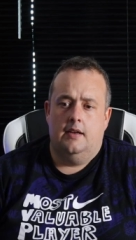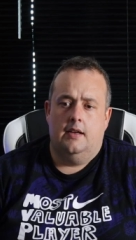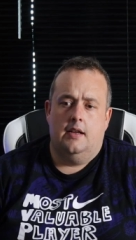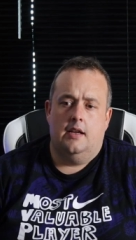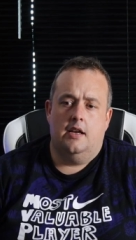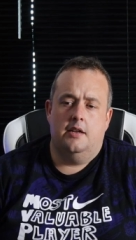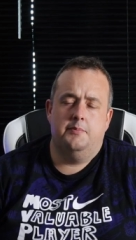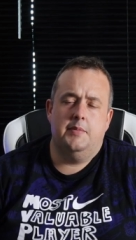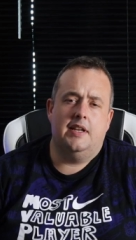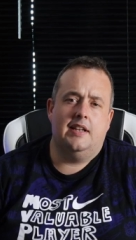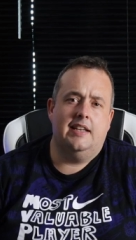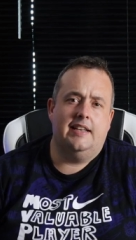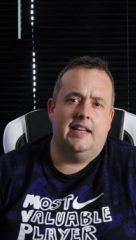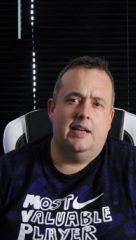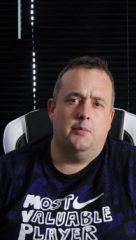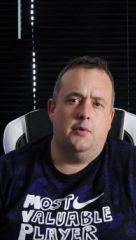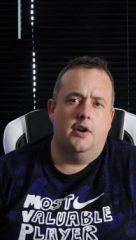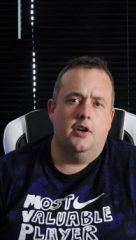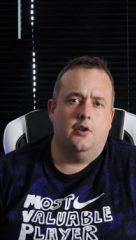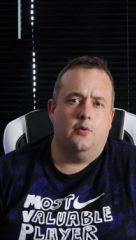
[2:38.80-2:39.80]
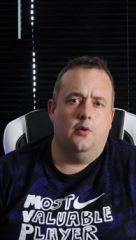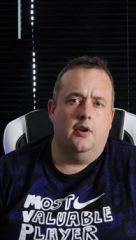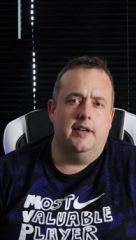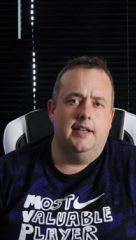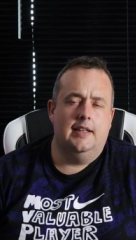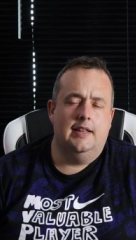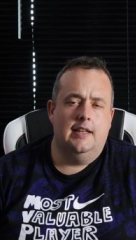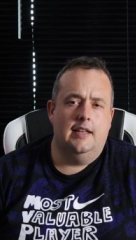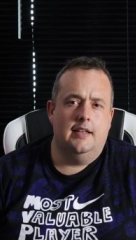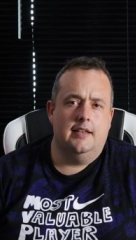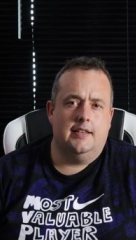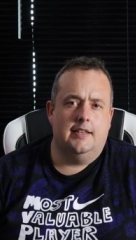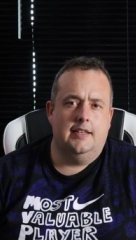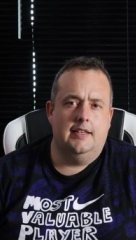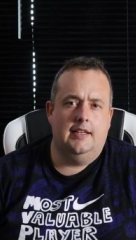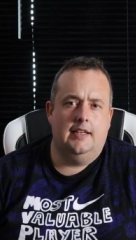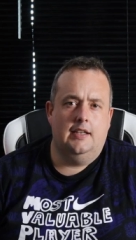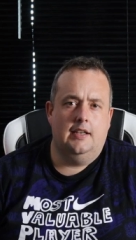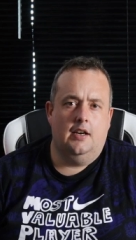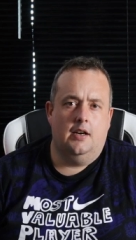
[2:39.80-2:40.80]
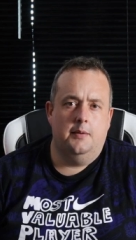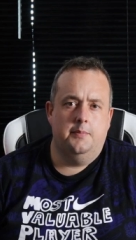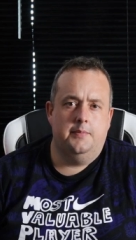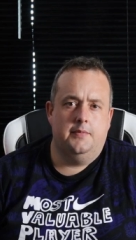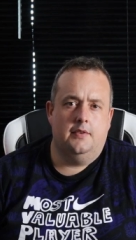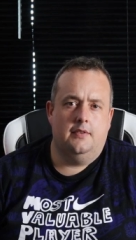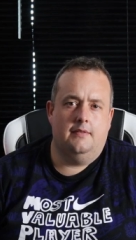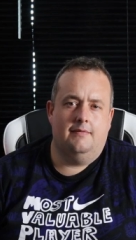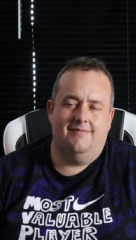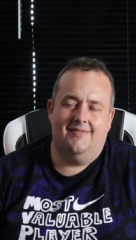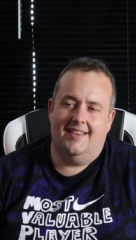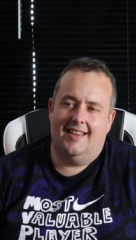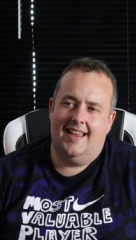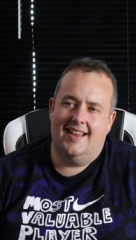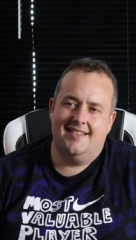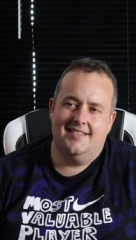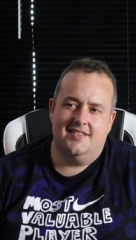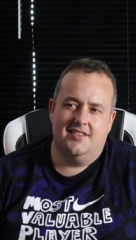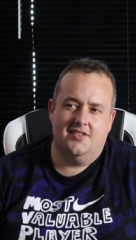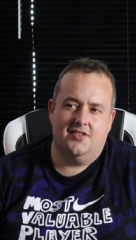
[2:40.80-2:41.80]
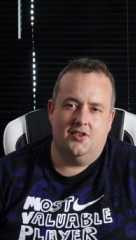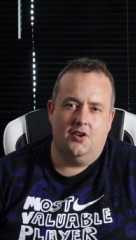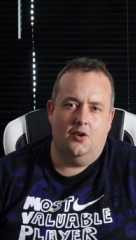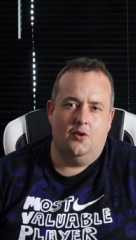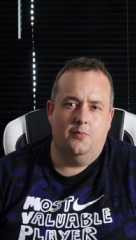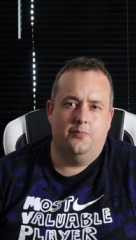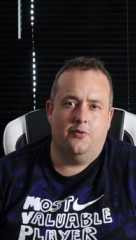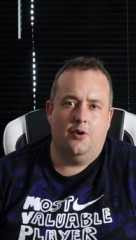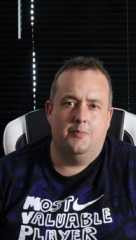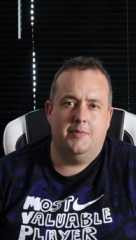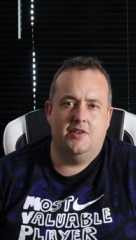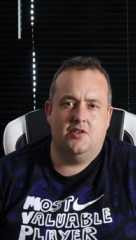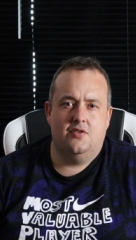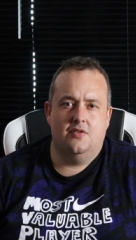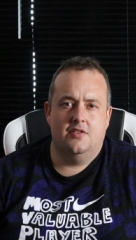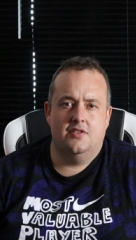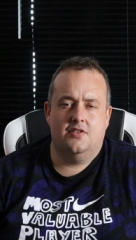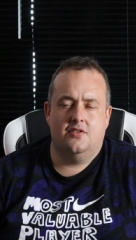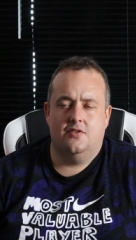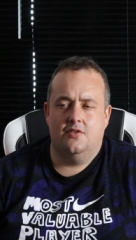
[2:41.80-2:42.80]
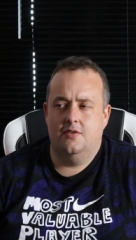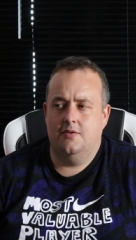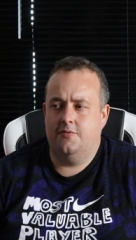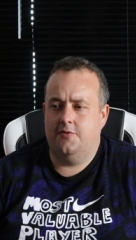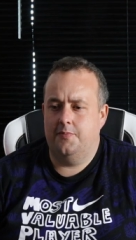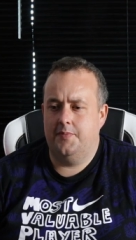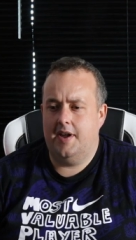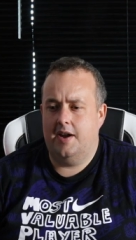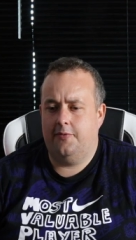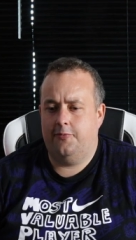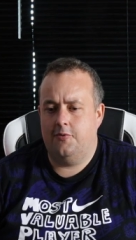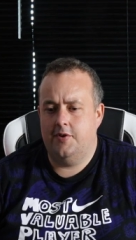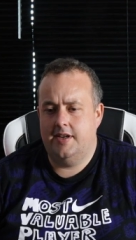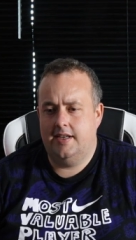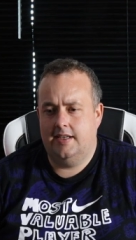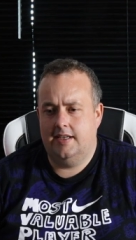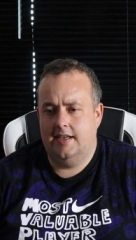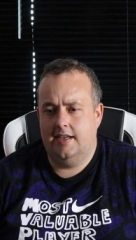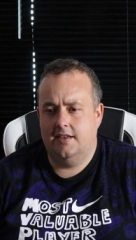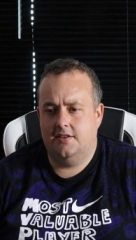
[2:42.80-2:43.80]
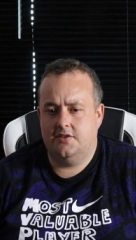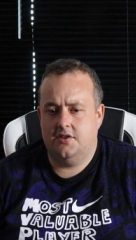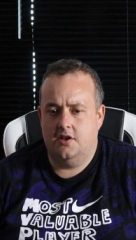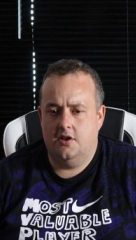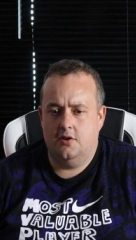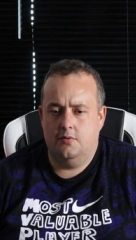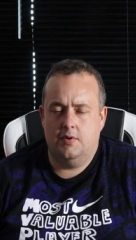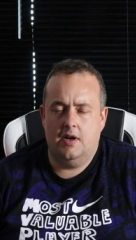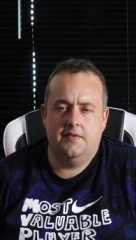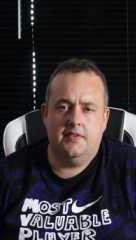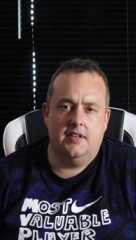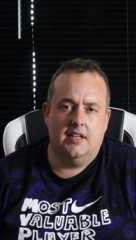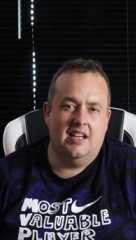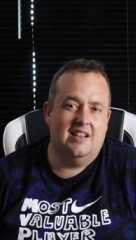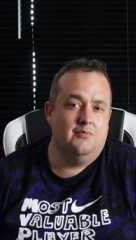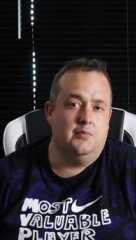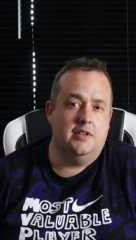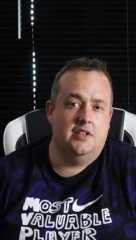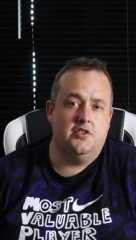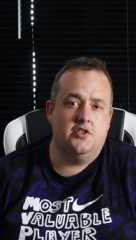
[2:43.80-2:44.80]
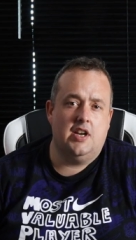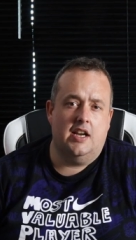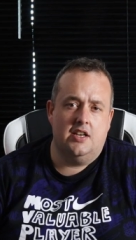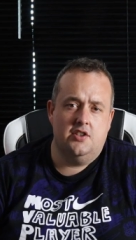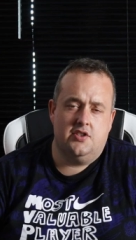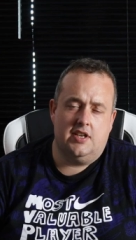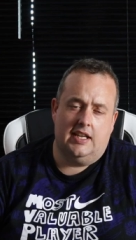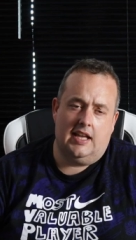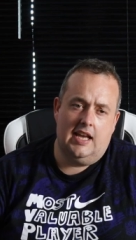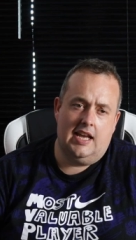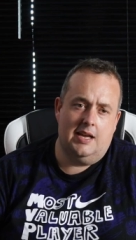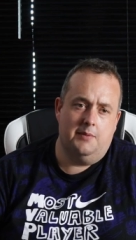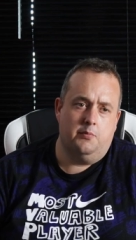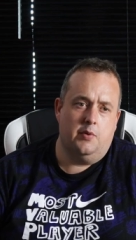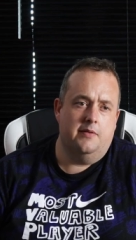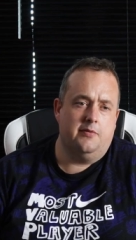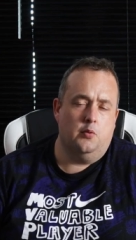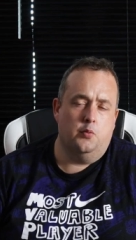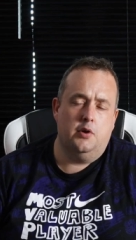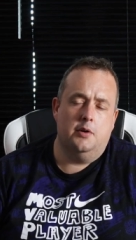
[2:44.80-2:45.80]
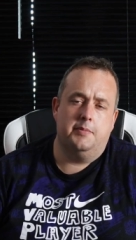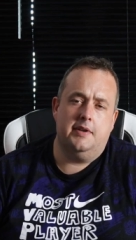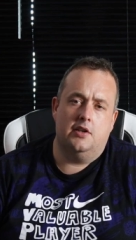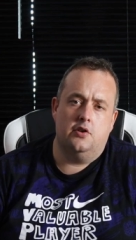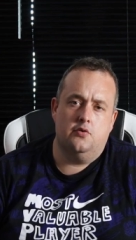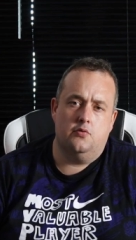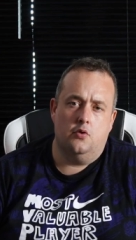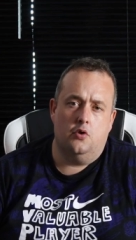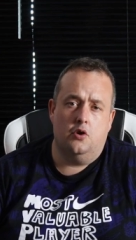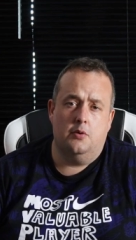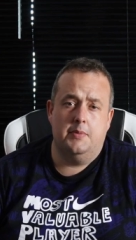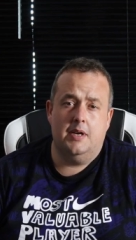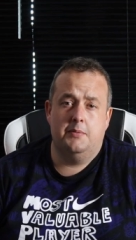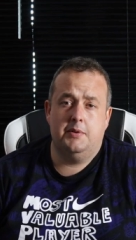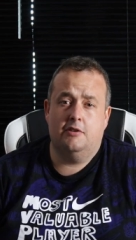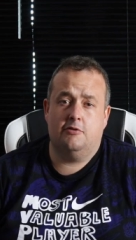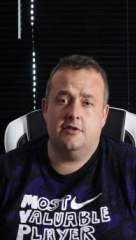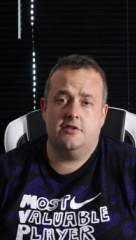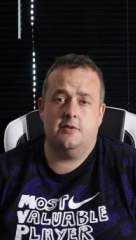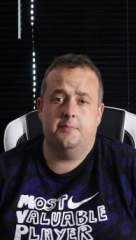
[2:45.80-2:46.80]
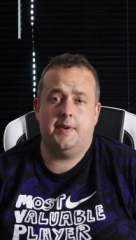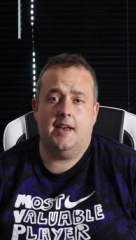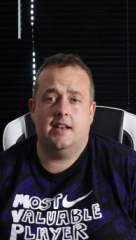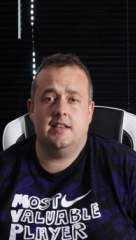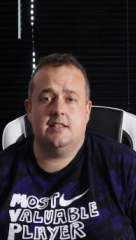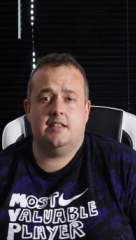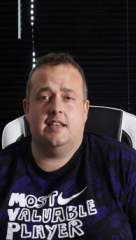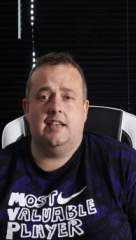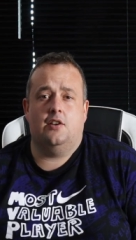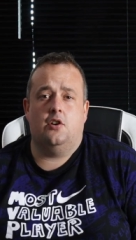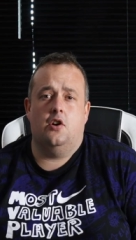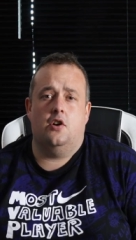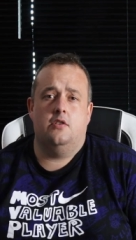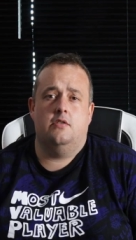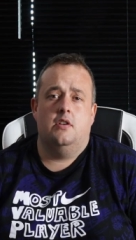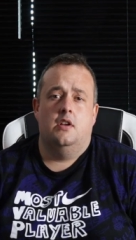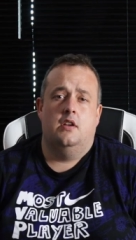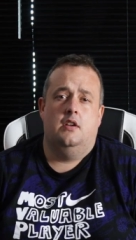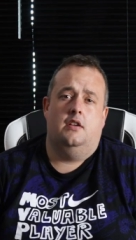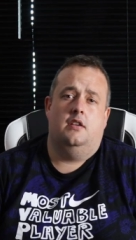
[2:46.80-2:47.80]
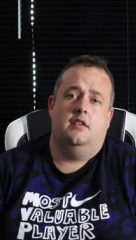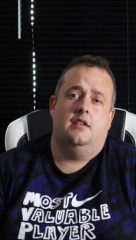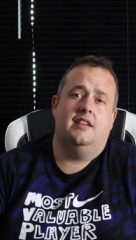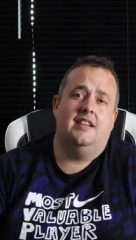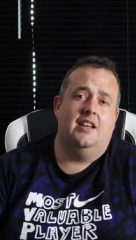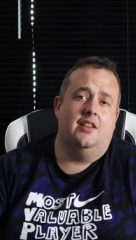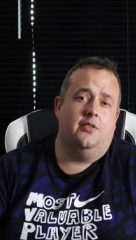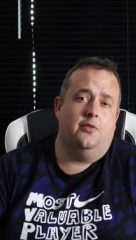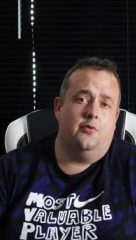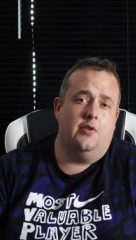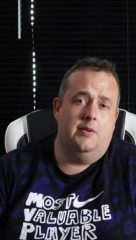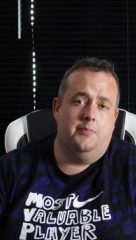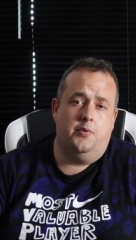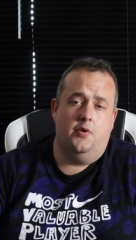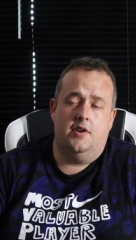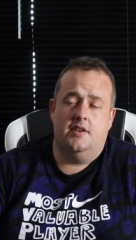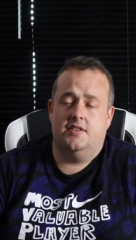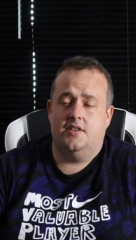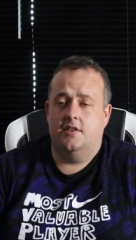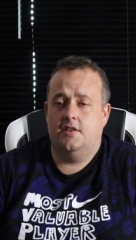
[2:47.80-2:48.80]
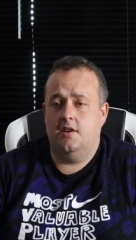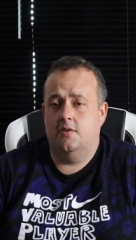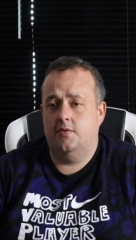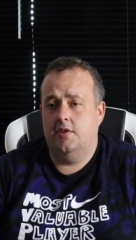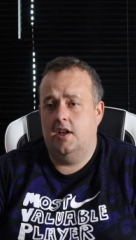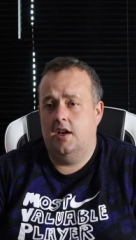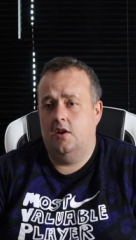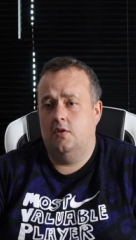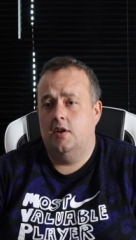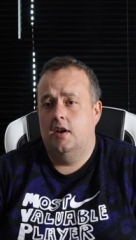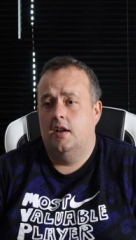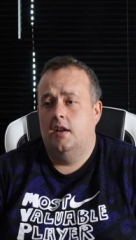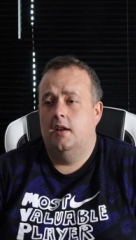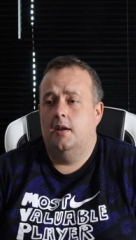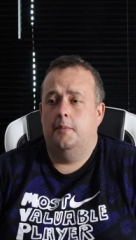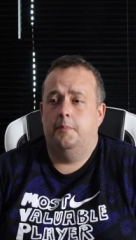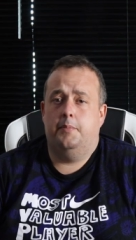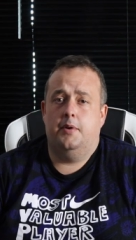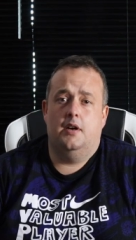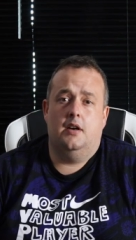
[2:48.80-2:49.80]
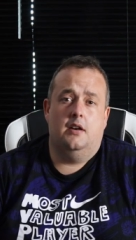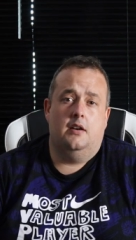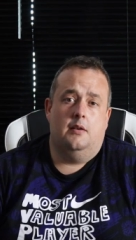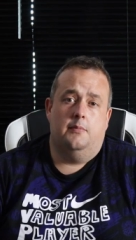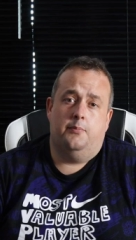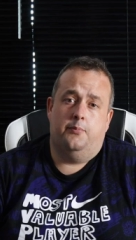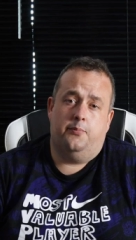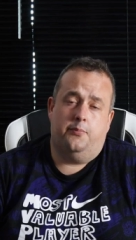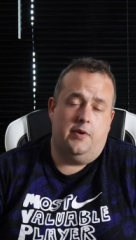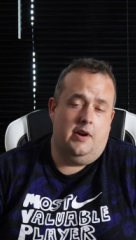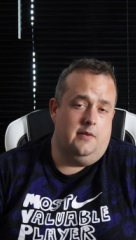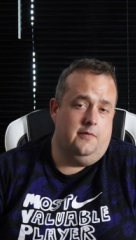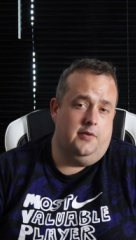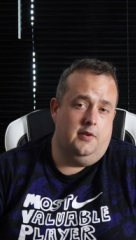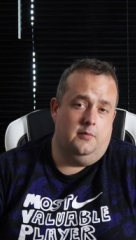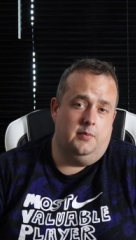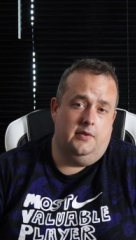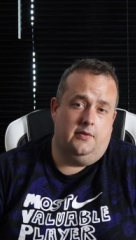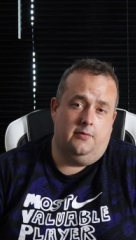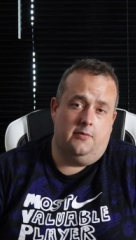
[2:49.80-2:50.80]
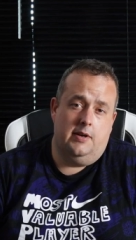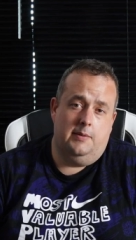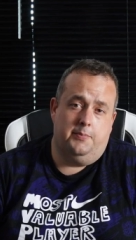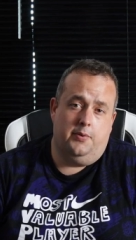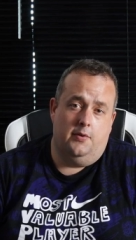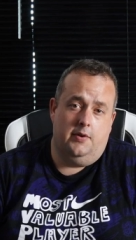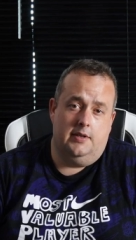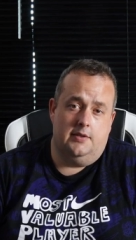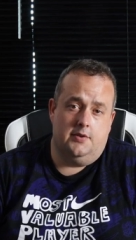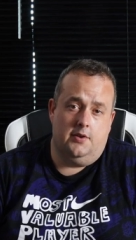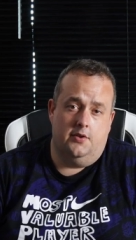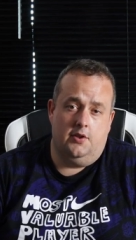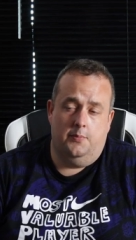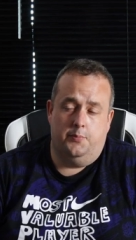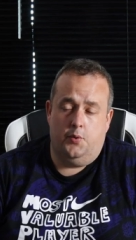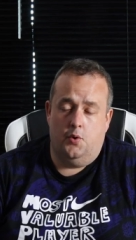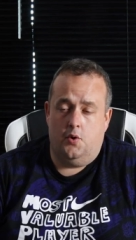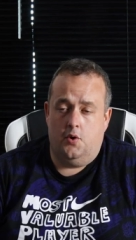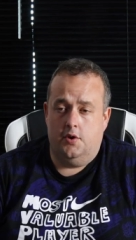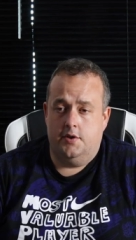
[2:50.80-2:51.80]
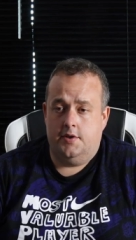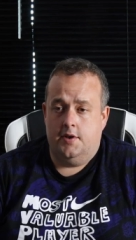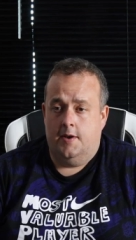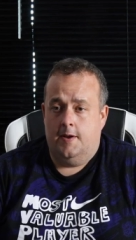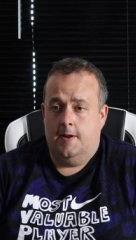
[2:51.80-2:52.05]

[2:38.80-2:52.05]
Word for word: admittedly, they were quite lucky. Uh, Eze's goal probably should have stood from that free kick. So whether that would have changed the game, whether it would have been a draw, maybe Crystal Palace kick on and get three points, I don't know. But Brentford with three points on the board,